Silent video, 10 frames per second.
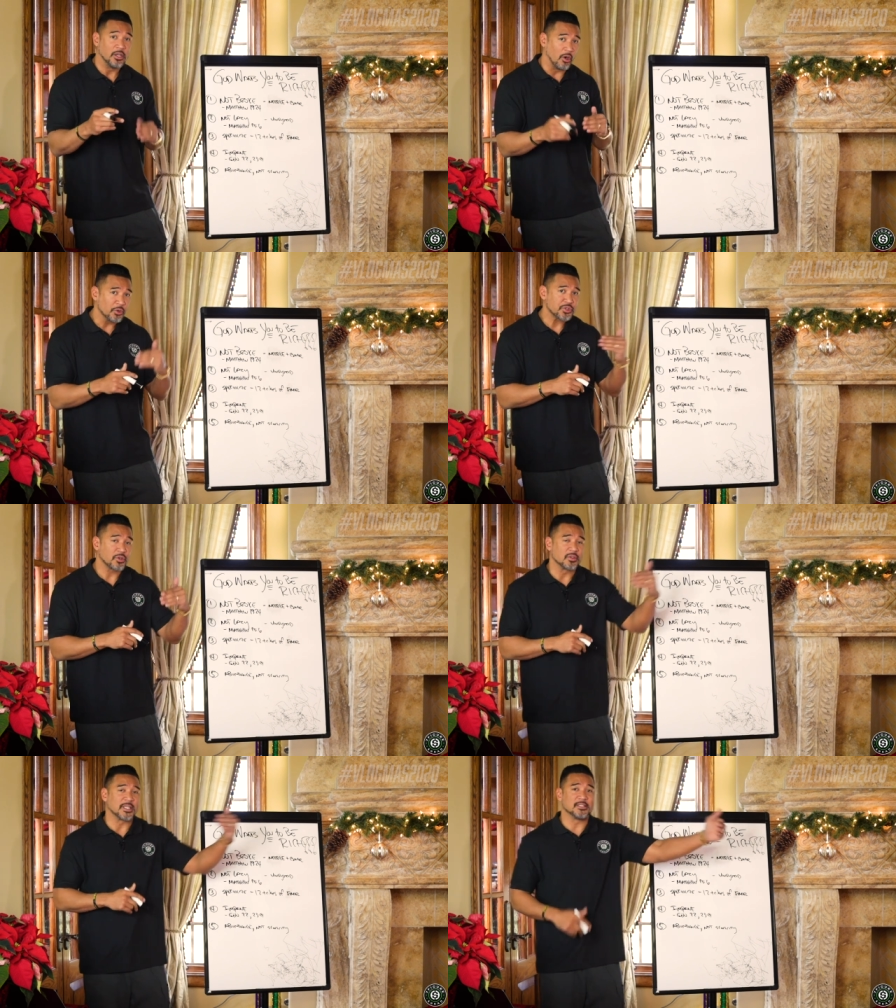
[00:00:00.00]
he
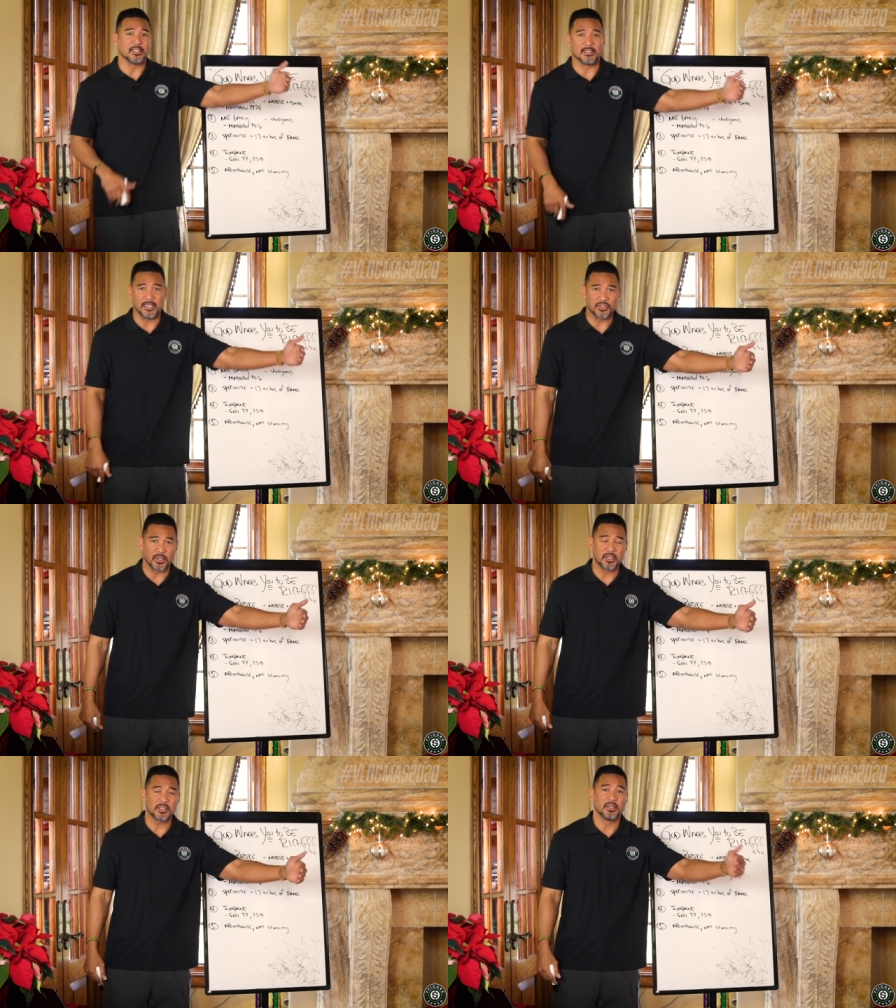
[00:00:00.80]
also goes on to the
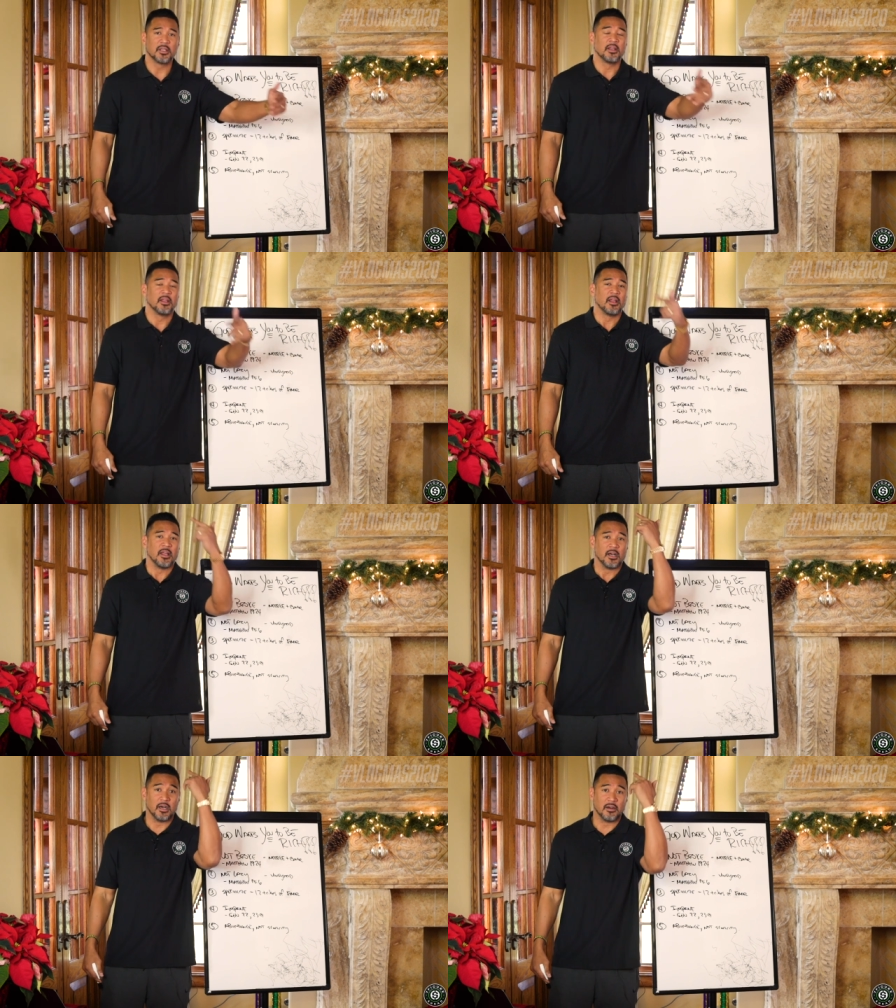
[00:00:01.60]
teachings
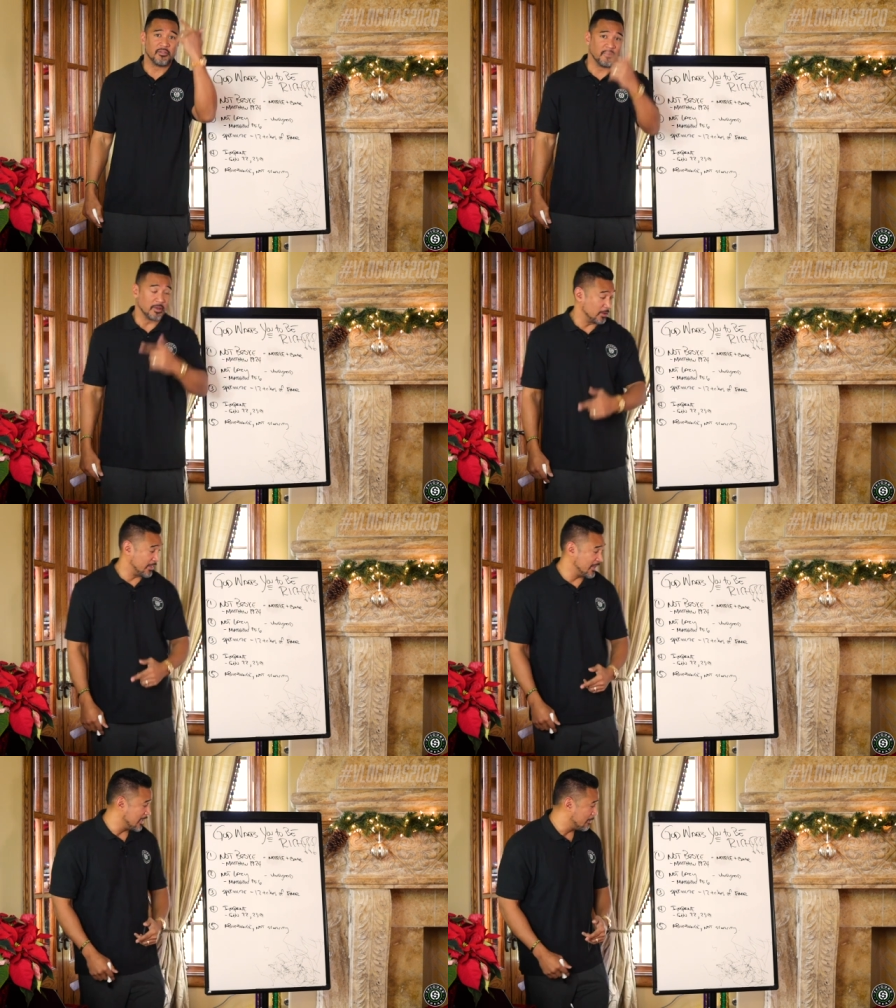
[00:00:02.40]
of
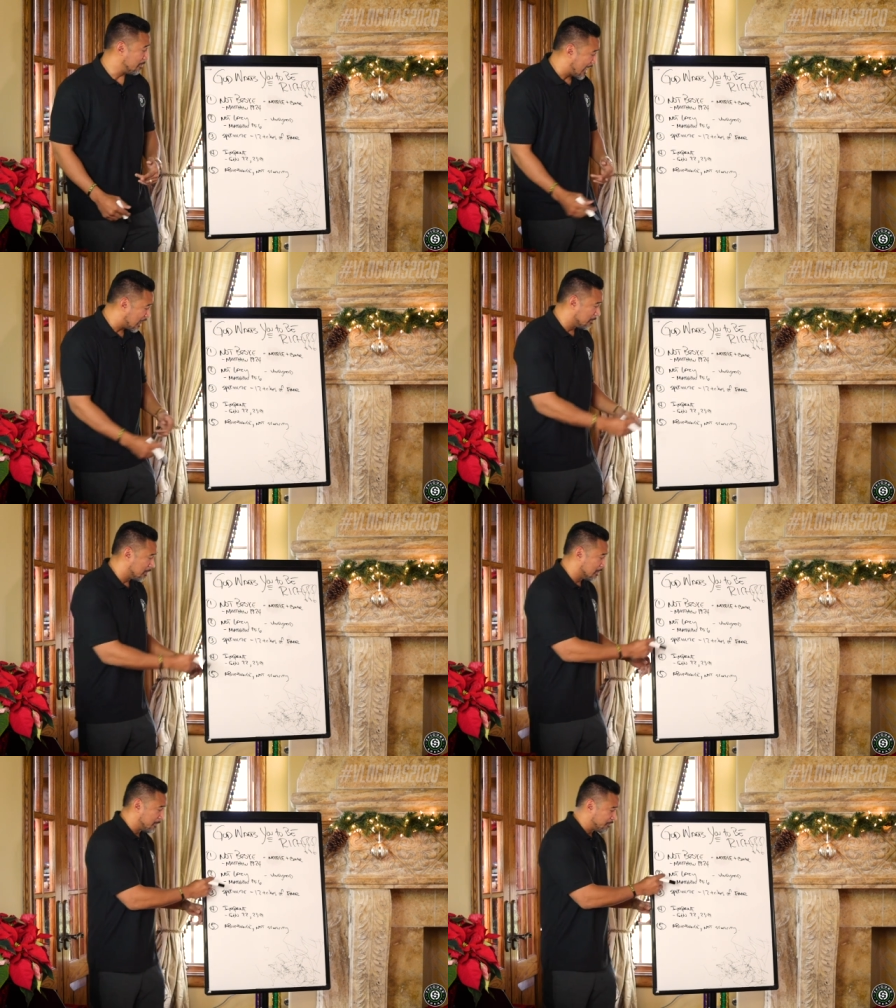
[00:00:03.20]
the
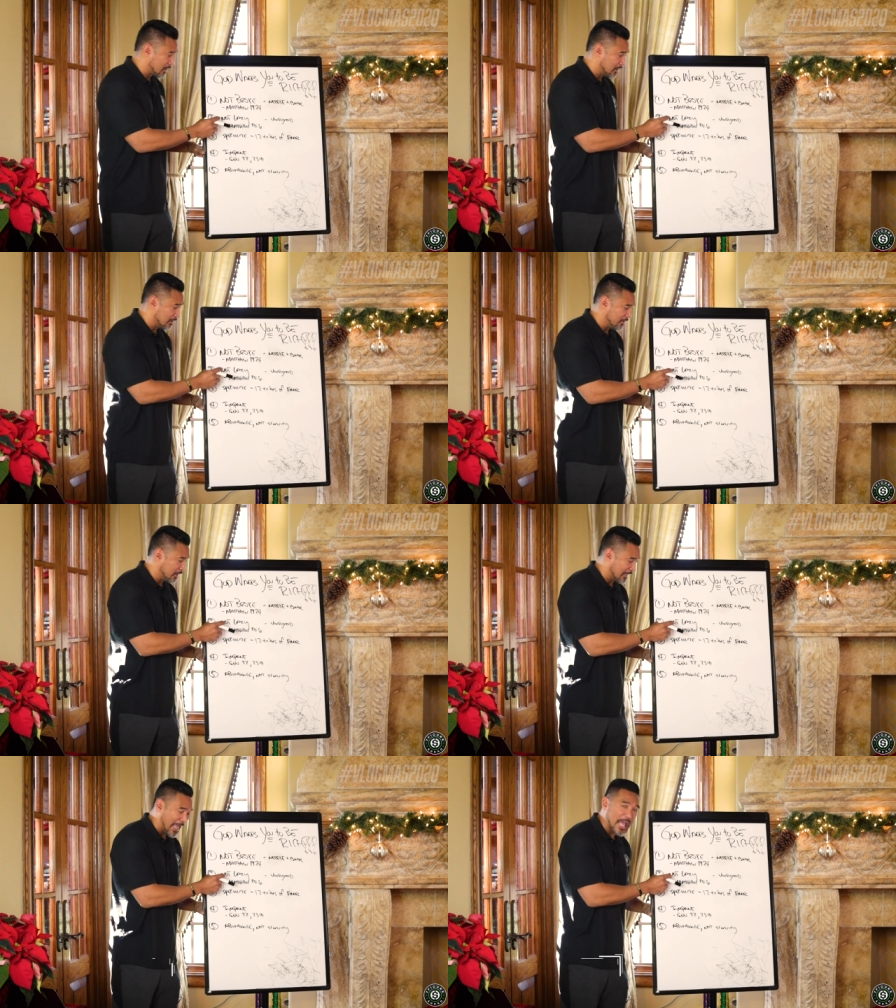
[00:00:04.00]
parable
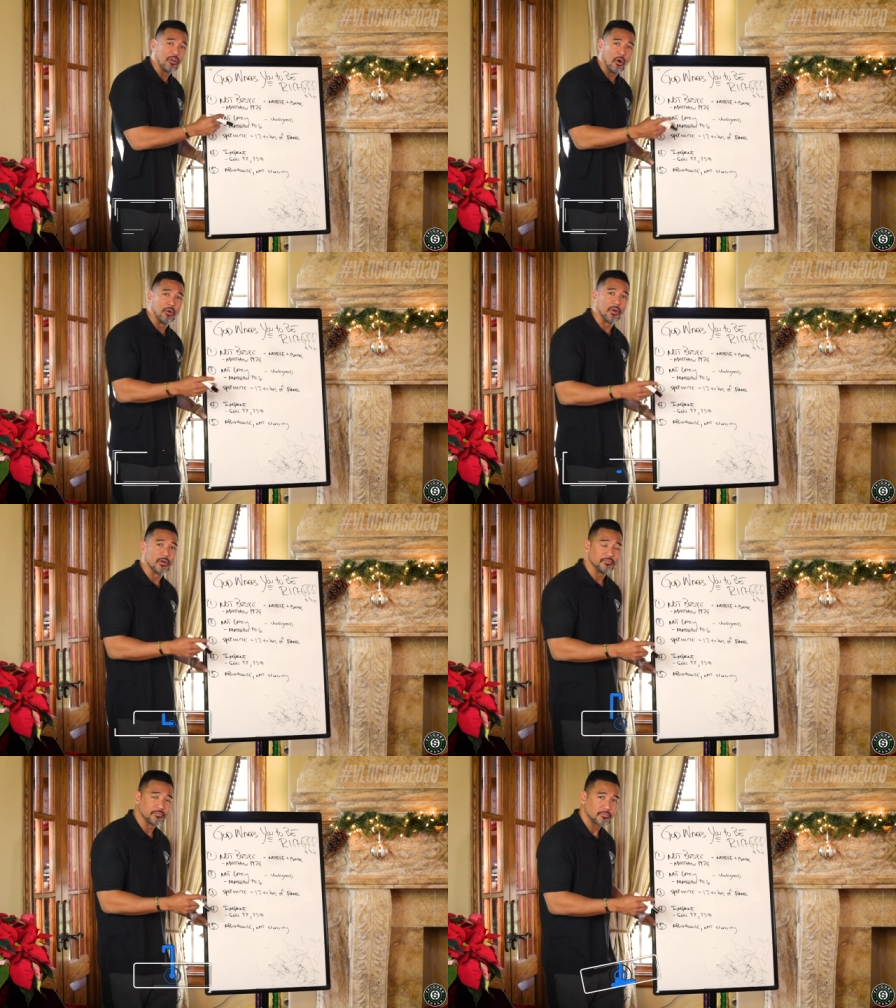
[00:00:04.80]
of the
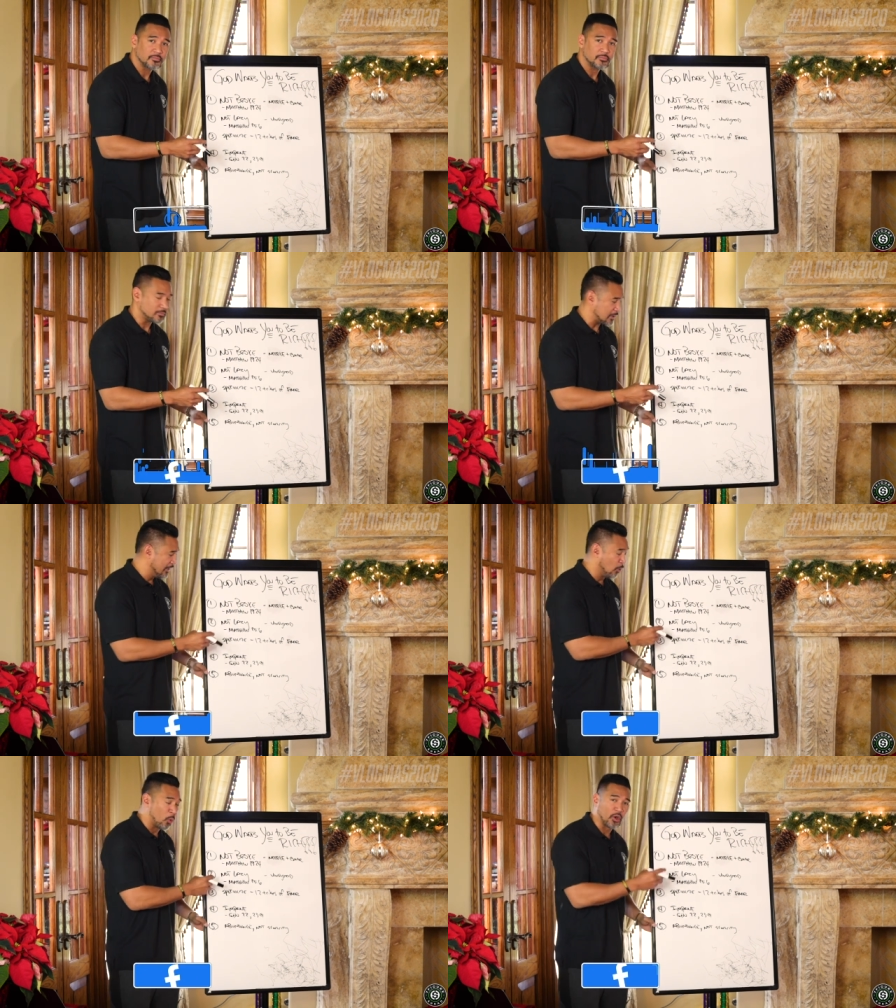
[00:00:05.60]
landowner
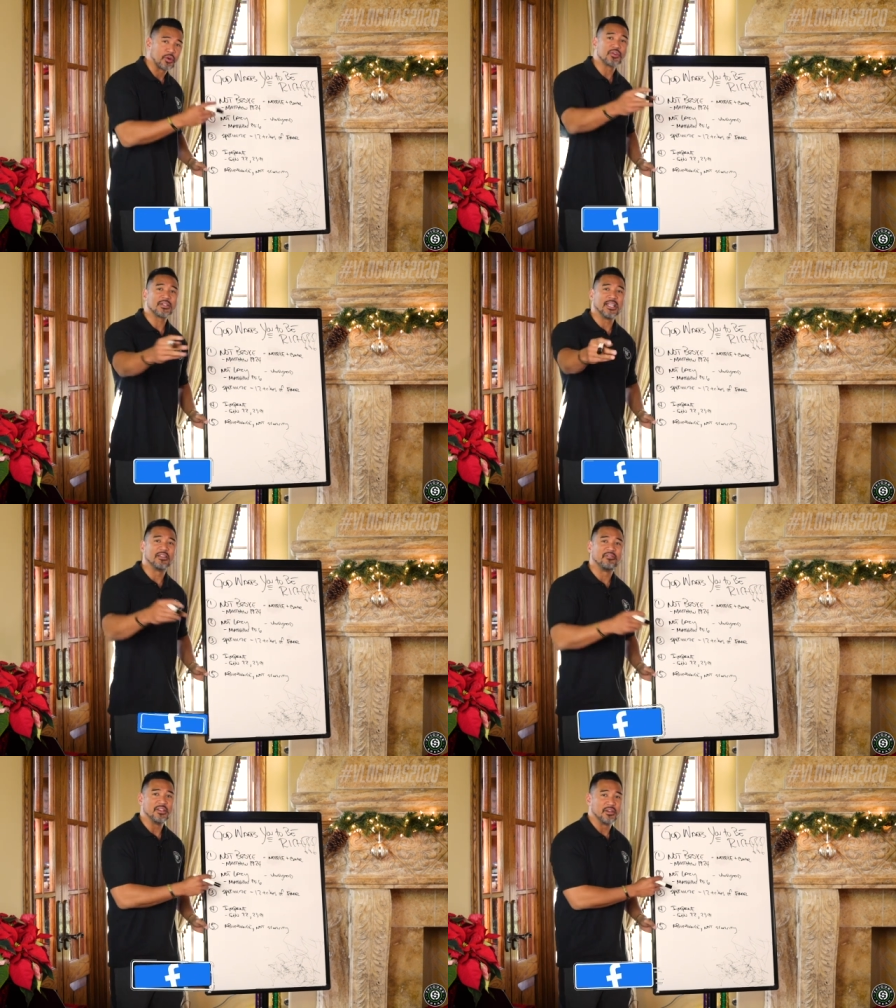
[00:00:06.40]
and the workers
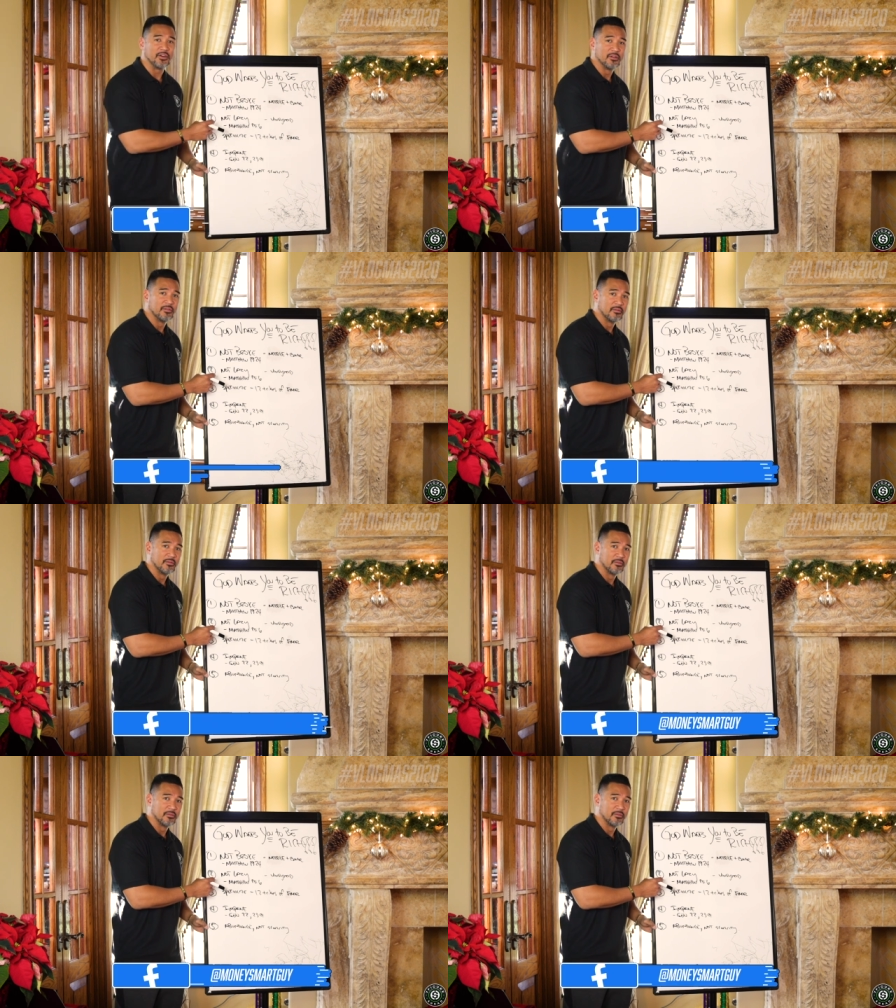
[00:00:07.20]
in the vineyard.